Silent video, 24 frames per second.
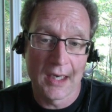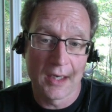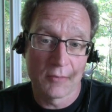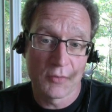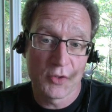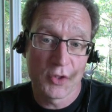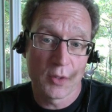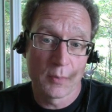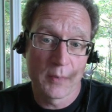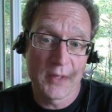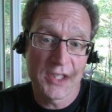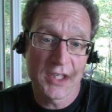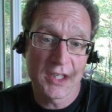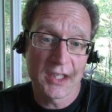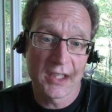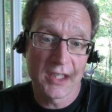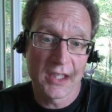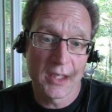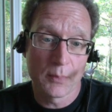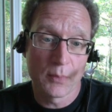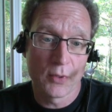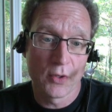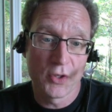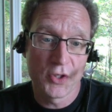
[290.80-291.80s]
So basically
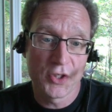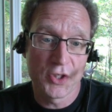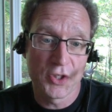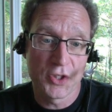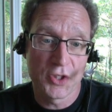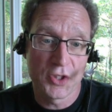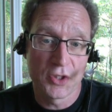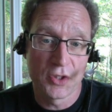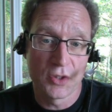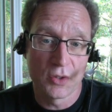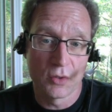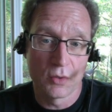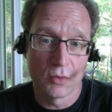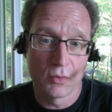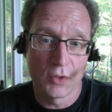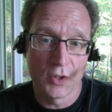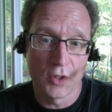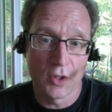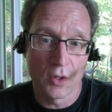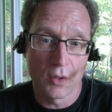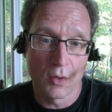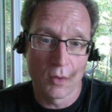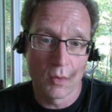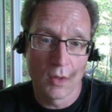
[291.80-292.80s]
the approach is to
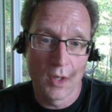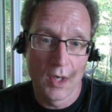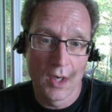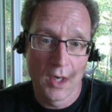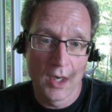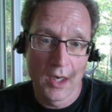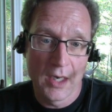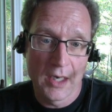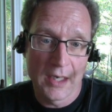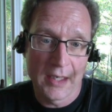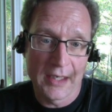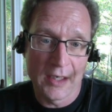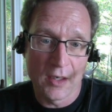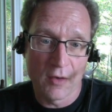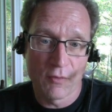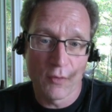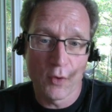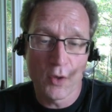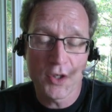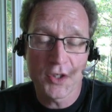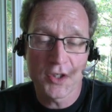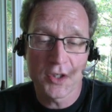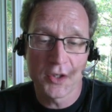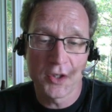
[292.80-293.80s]

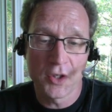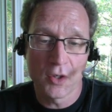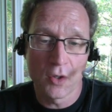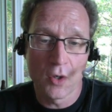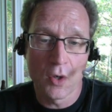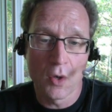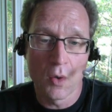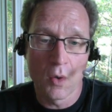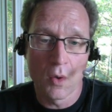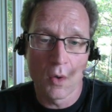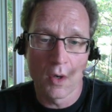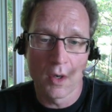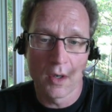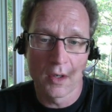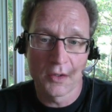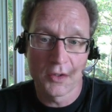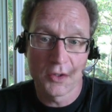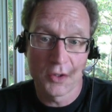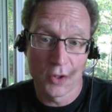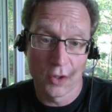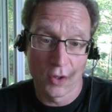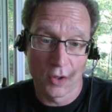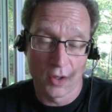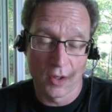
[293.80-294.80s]
focus on your core
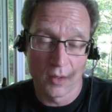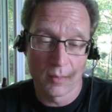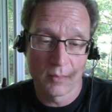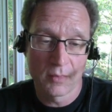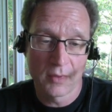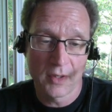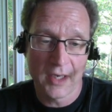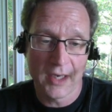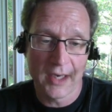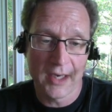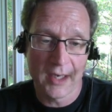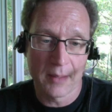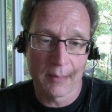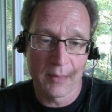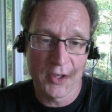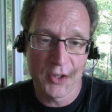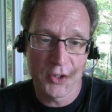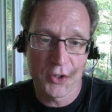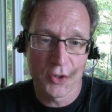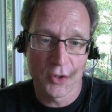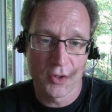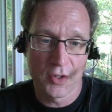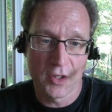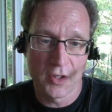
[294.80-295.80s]
term and make
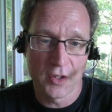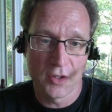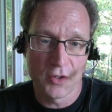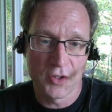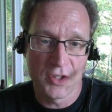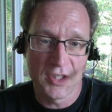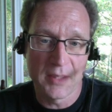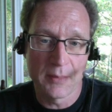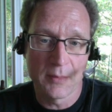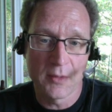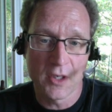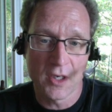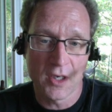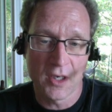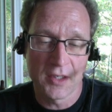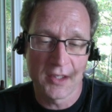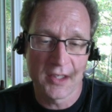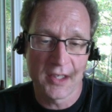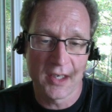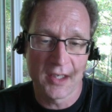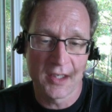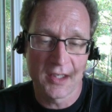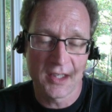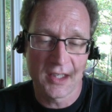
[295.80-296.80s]
sure that there's deep
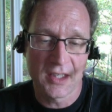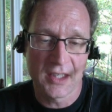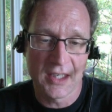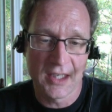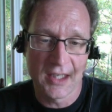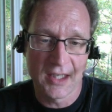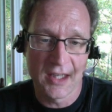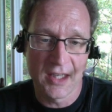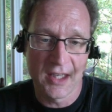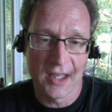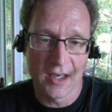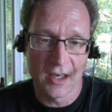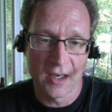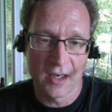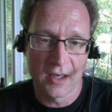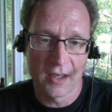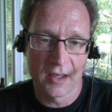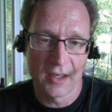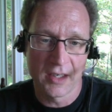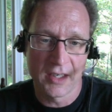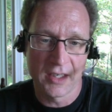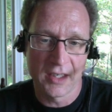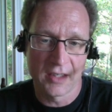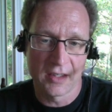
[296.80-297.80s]
content in
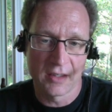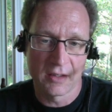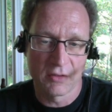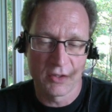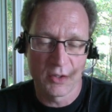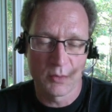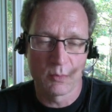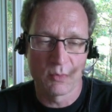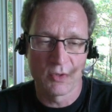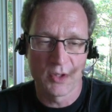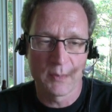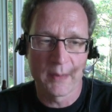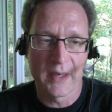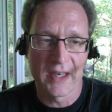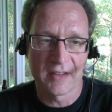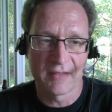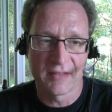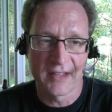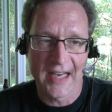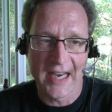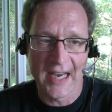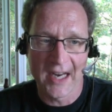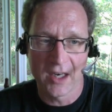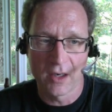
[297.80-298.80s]
there in the
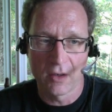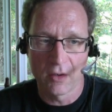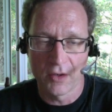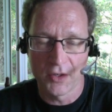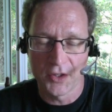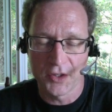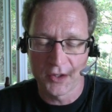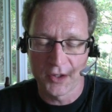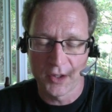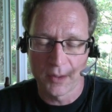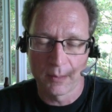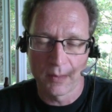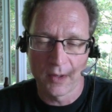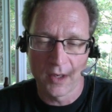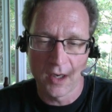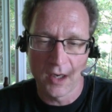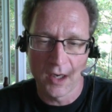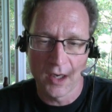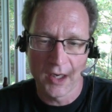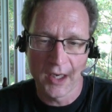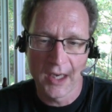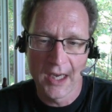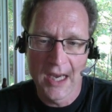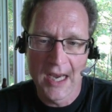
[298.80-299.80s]
respective categories on your
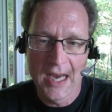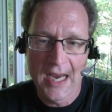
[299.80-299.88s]
blog.